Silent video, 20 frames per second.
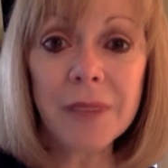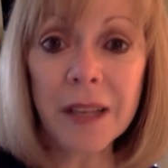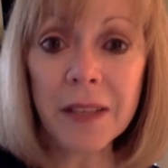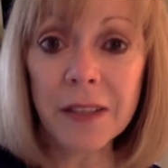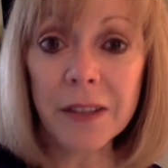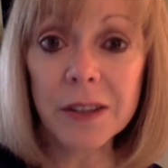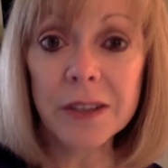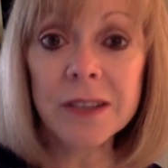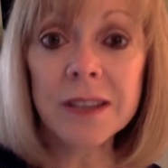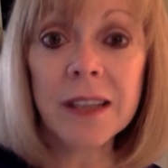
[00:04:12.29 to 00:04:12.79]

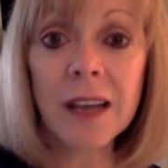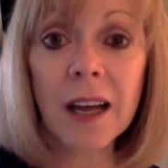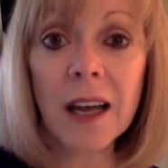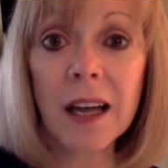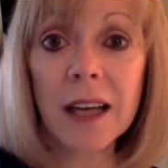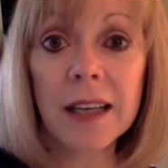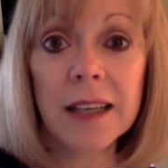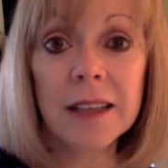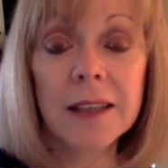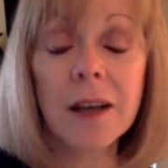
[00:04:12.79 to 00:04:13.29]
There's
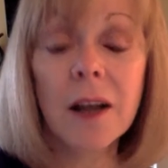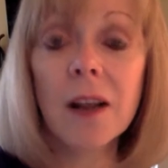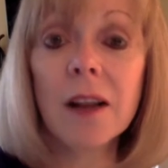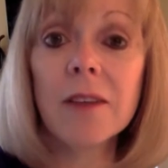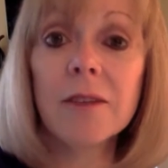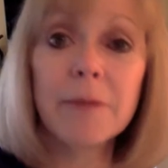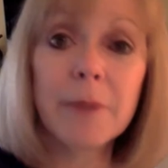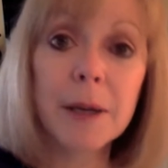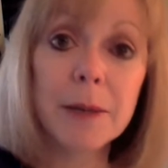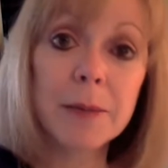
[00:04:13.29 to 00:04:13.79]
not in all
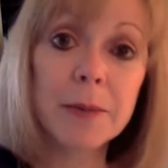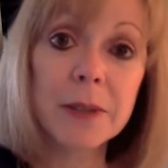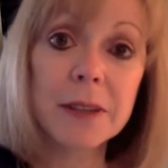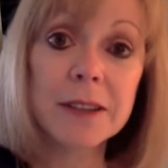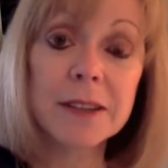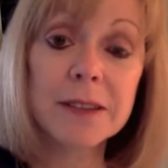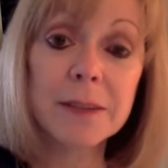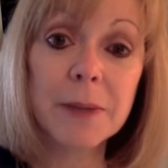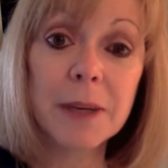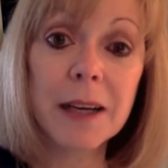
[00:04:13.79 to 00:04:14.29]
of my
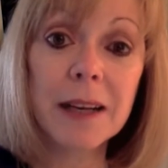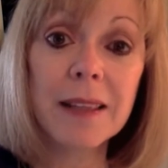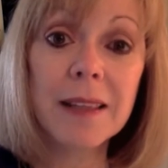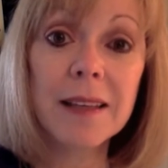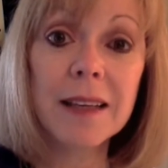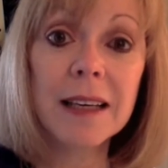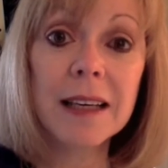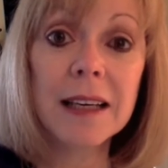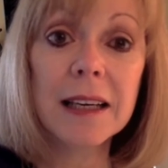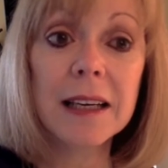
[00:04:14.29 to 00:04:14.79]
books, but I
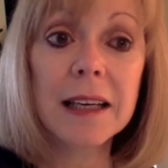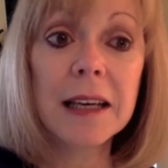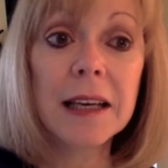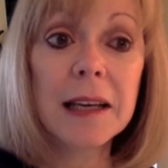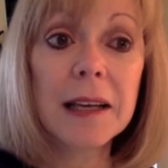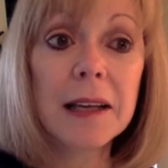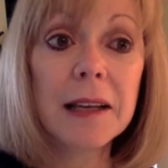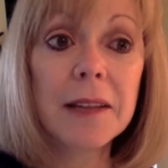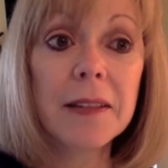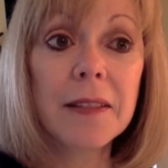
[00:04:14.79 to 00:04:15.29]
think
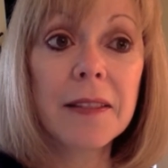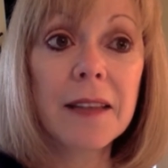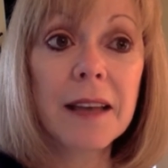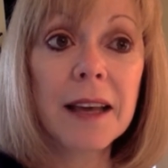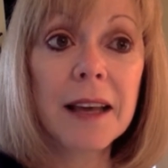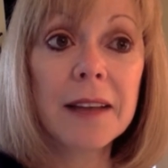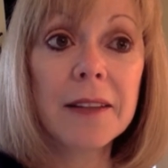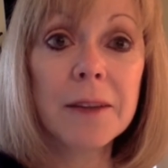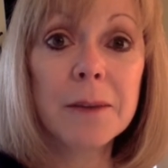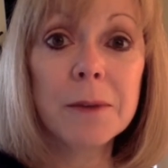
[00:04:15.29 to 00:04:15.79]

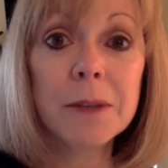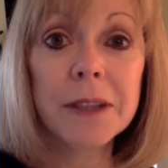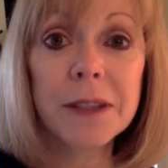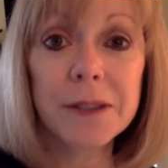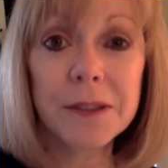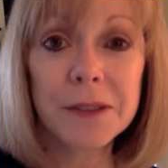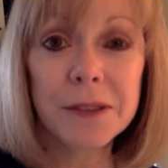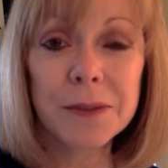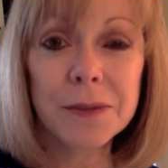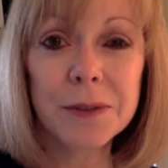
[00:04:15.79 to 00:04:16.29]
that the
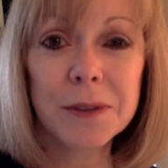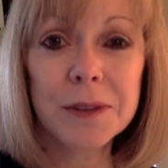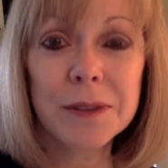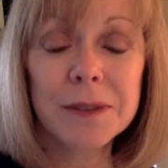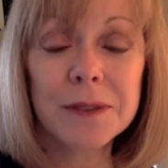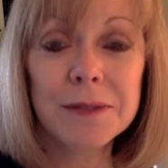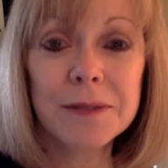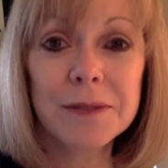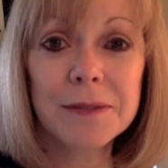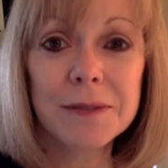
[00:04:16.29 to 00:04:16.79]
readers
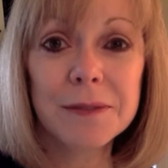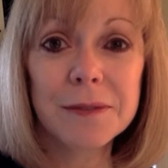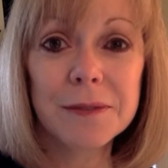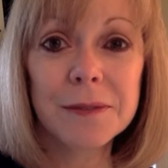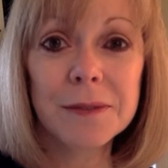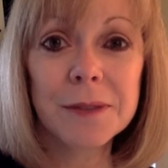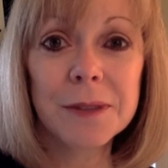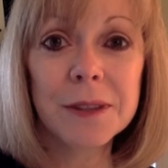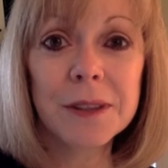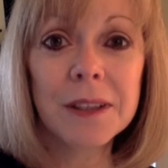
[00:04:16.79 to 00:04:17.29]
will
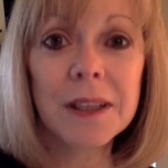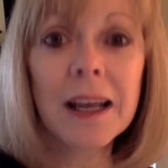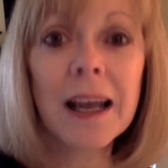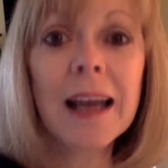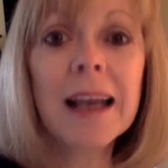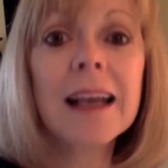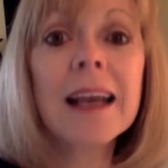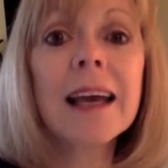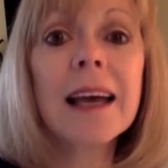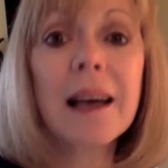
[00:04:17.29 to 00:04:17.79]

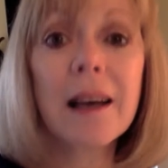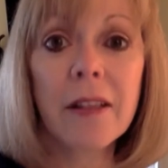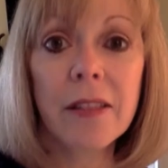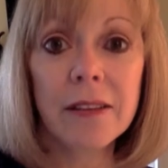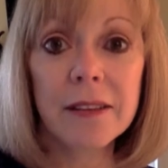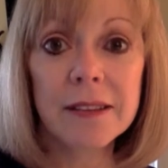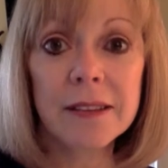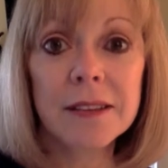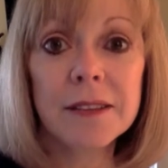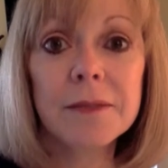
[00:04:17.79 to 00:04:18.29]
like how
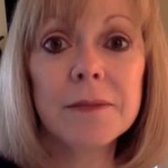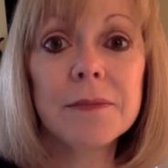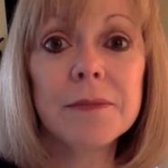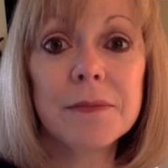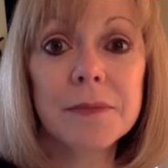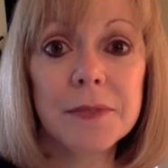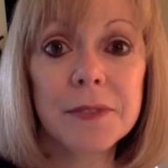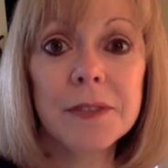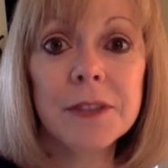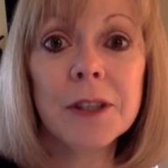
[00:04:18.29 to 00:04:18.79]
this
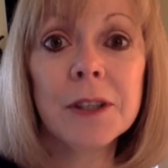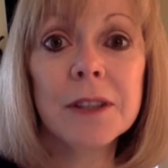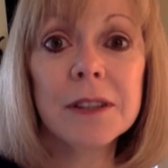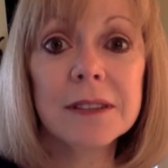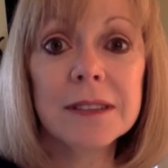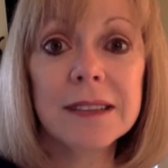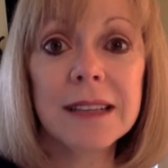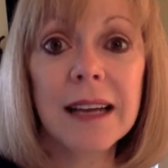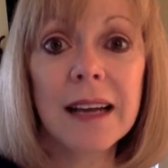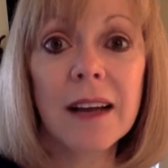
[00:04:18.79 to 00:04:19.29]

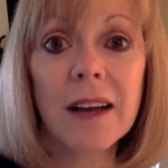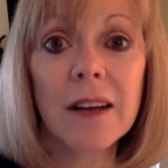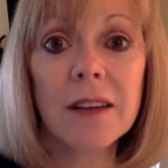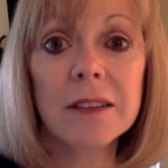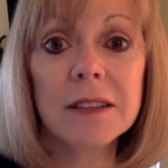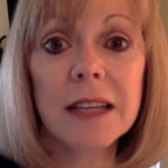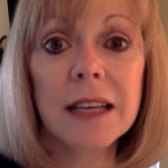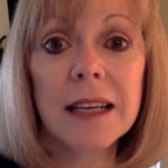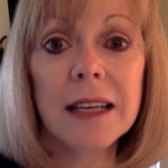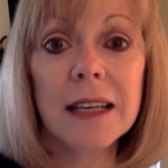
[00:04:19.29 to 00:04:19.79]
turns
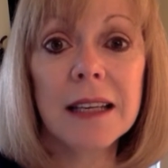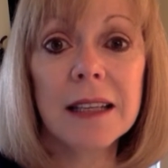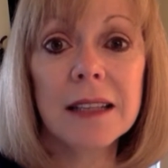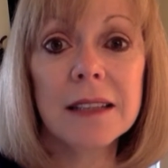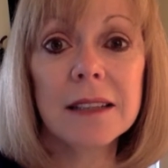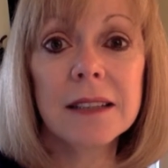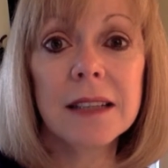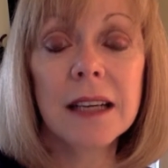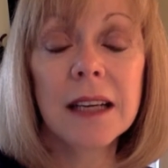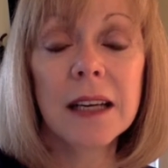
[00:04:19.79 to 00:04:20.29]
out
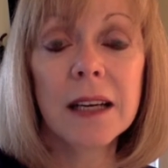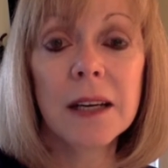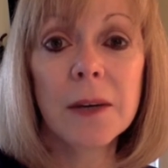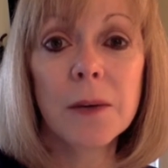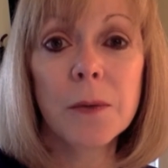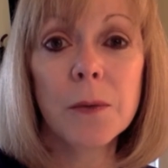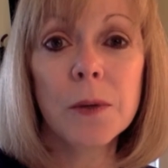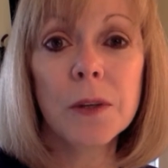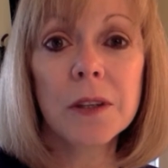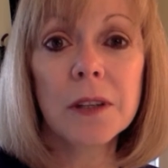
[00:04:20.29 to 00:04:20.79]
and
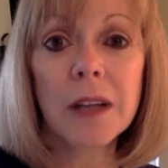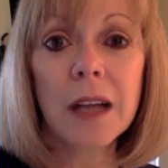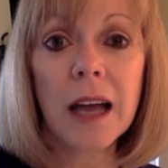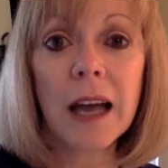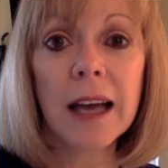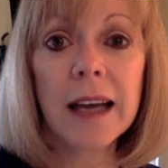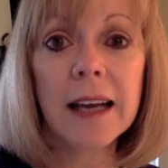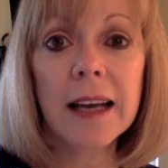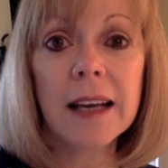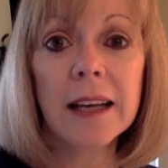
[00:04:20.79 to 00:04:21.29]
will
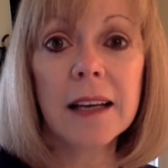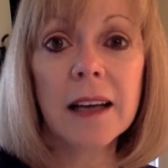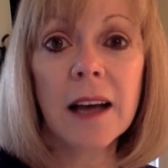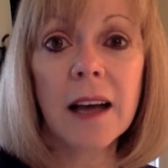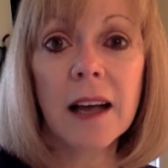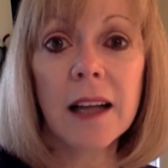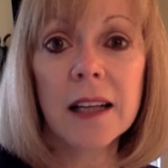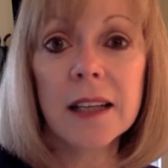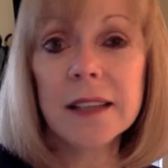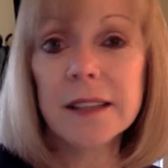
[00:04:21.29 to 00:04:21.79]
like
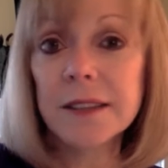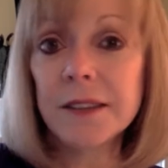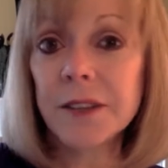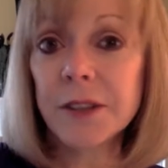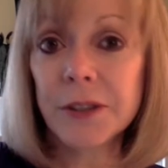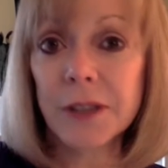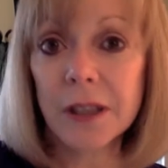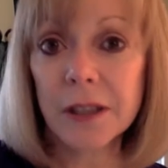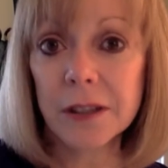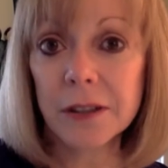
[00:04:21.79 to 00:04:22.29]
Holly's
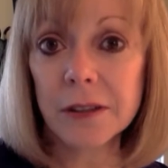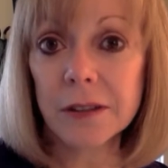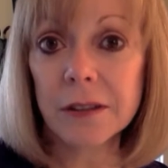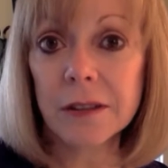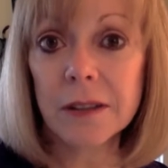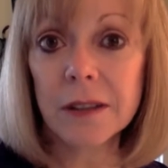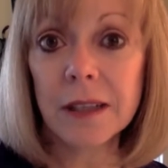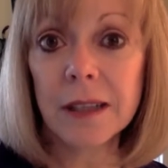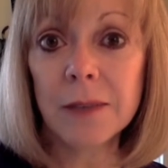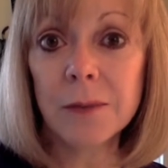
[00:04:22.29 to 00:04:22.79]

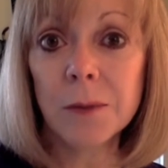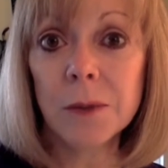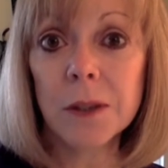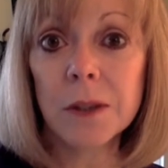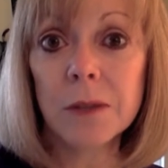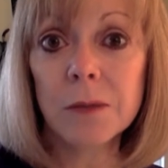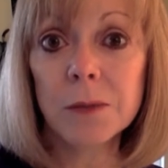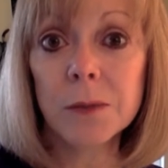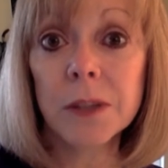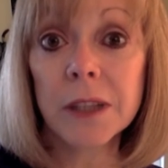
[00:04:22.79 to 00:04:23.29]
struggle and
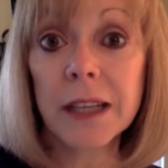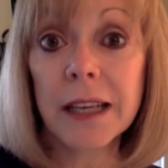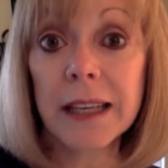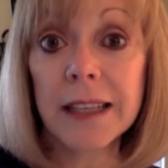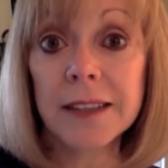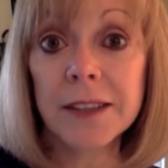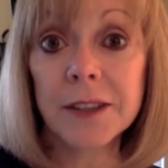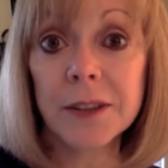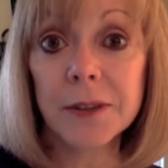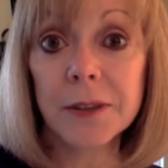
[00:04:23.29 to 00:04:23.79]
will
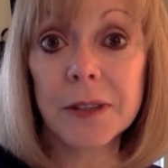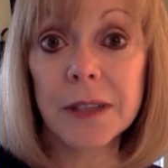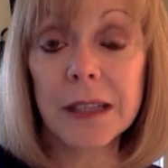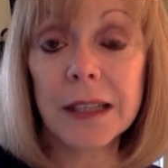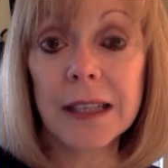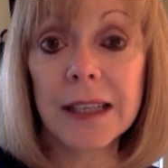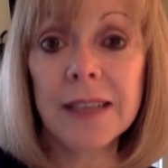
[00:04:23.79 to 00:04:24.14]
relate to it.